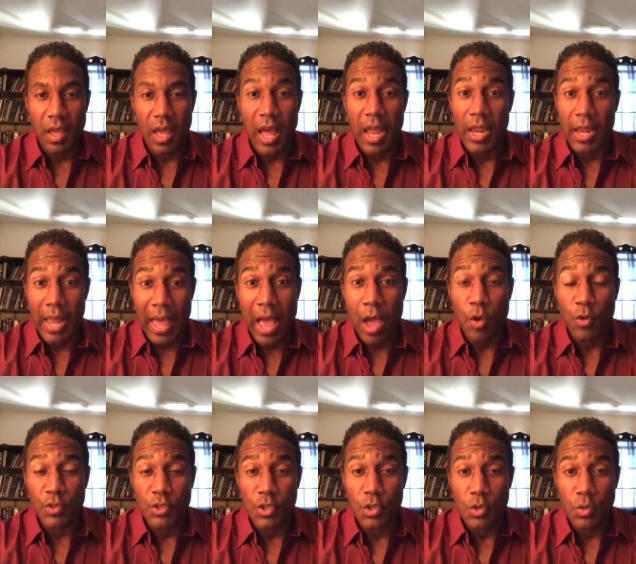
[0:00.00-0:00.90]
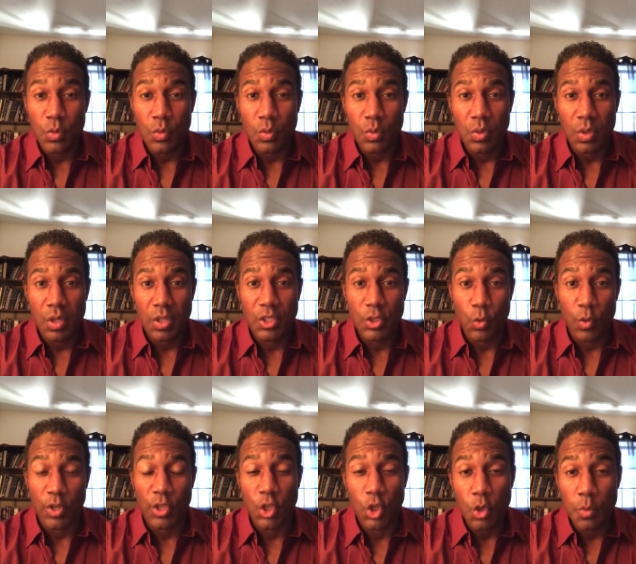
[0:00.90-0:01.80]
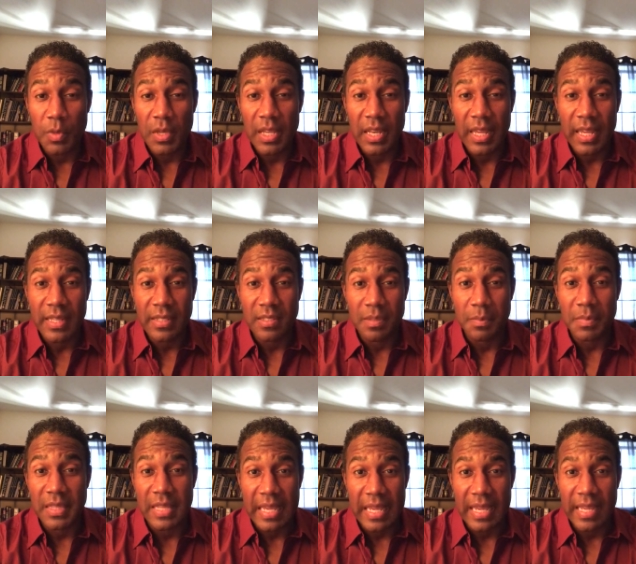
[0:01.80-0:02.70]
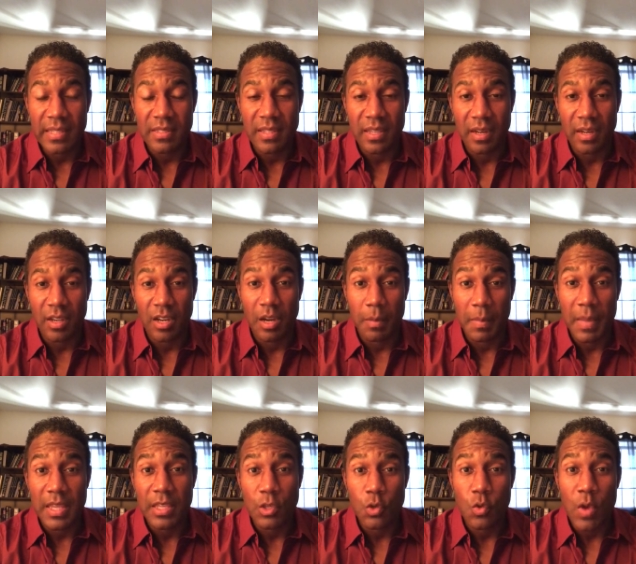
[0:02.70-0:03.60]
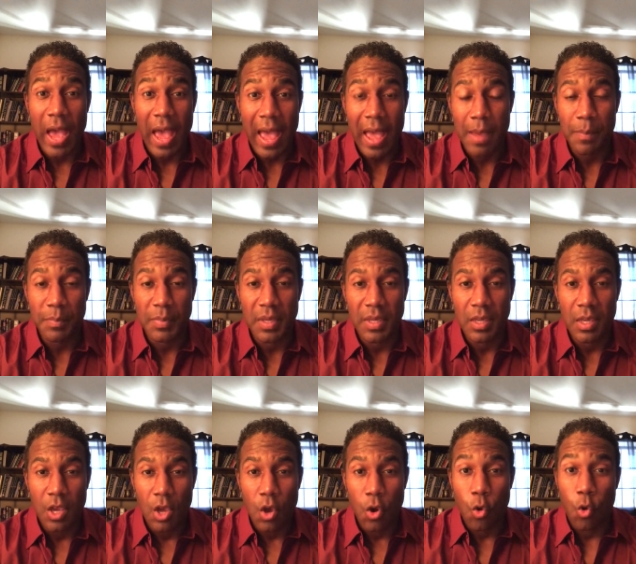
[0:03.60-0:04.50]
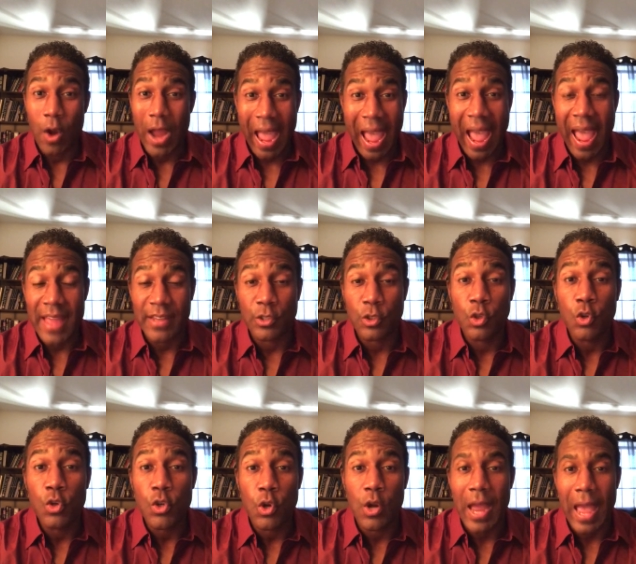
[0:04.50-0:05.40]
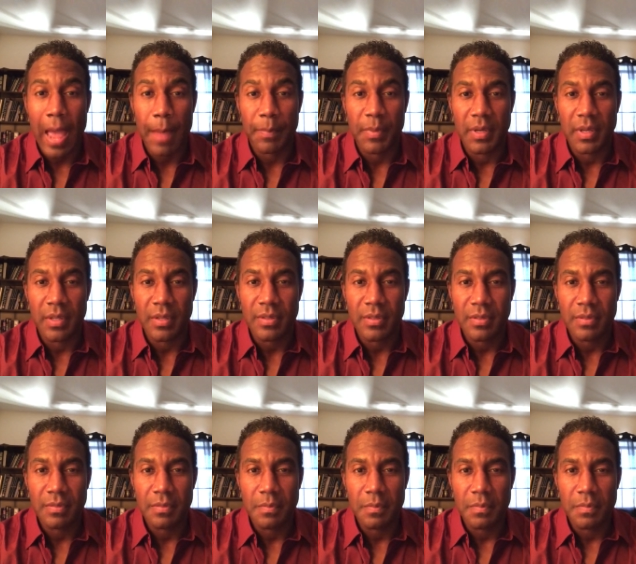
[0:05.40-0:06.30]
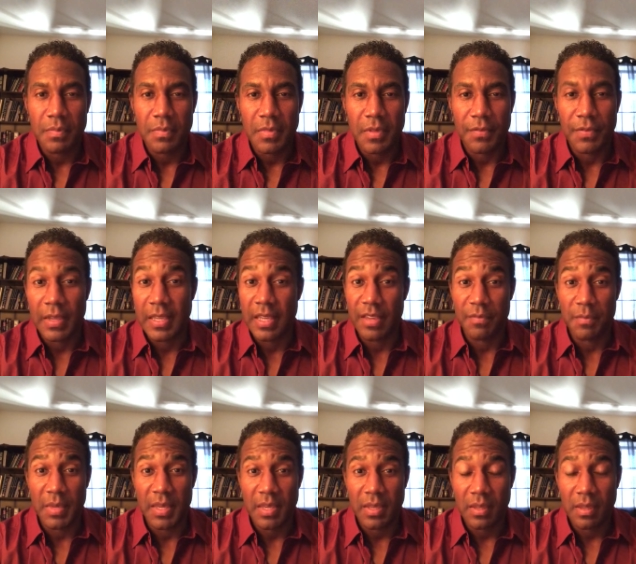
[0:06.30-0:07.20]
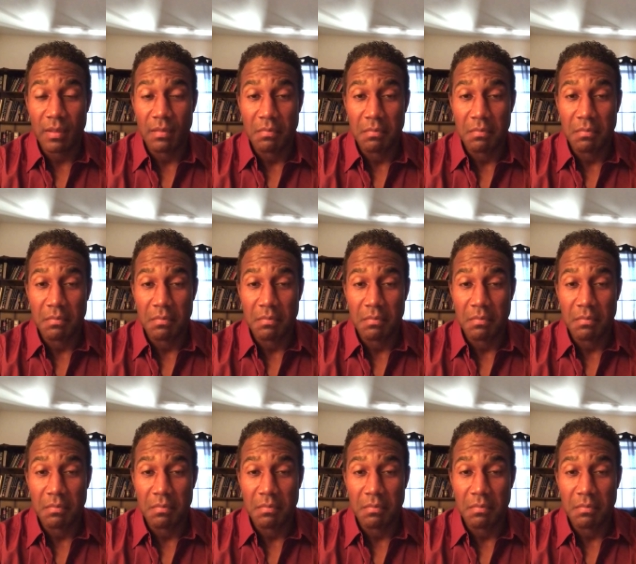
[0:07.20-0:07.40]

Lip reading: allow you to accumulate some things that are going to make you happy or add to your happiness, forgive me,